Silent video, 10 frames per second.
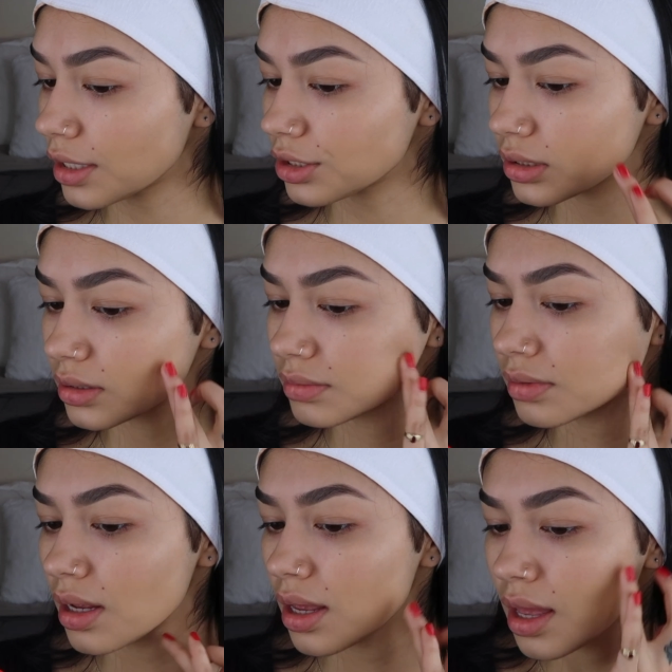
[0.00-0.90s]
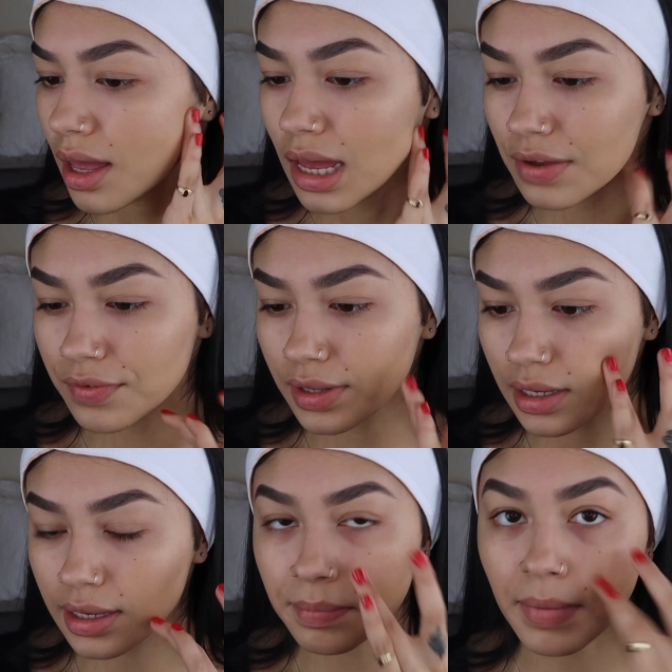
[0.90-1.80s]
I feel
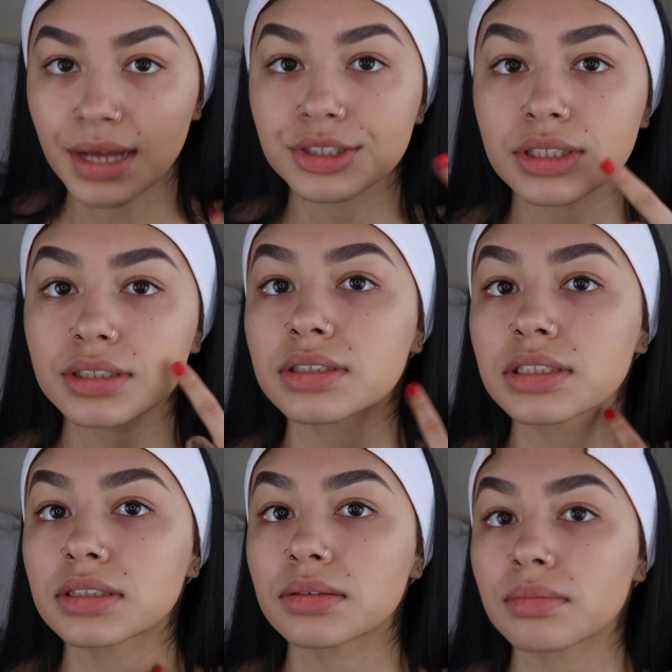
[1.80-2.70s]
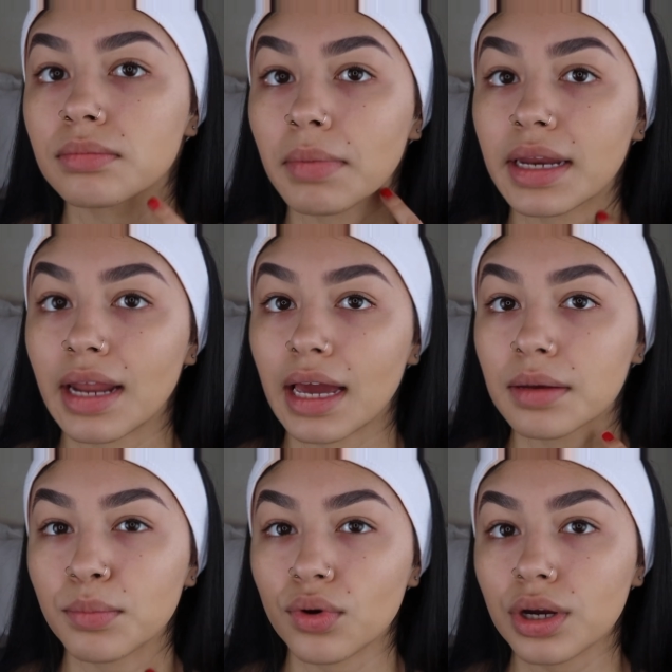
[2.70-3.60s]
like it matches my
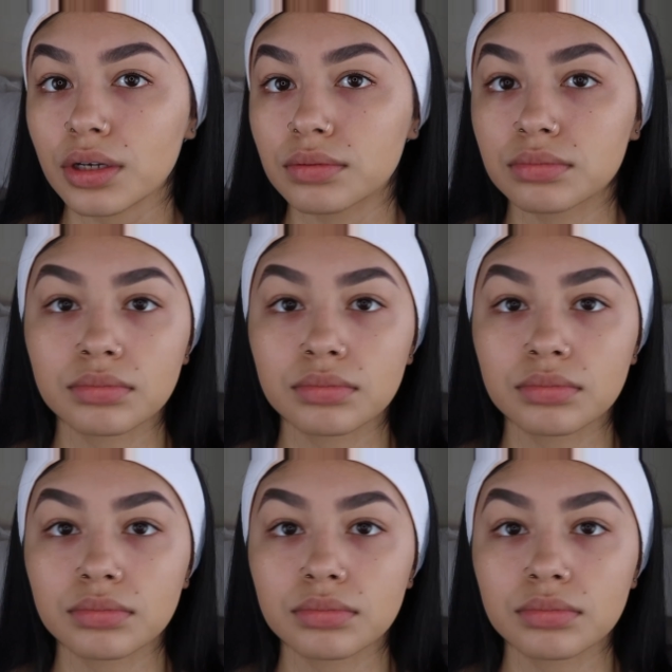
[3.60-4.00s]
neck more